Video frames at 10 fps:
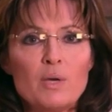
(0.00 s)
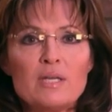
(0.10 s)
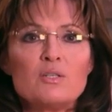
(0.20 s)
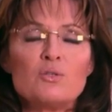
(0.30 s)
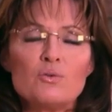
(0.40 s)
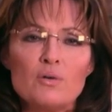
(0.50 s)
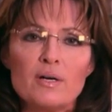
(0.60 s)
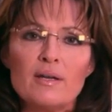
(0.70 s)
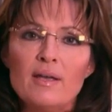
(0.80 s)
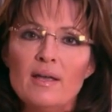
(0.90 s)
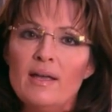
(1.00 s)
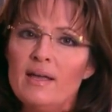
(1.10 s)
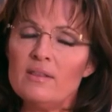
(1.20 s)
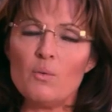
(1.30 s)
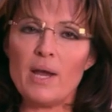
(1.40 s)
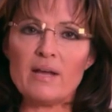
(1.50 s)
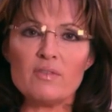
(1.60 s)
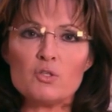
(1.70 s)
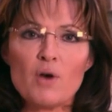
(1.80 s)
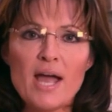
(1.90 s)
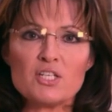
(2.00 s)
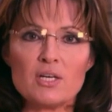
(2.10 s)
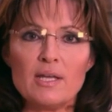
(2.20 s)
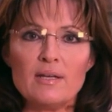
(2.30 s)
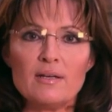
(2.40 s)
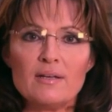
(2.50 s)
we endured in the wake of the tragedy.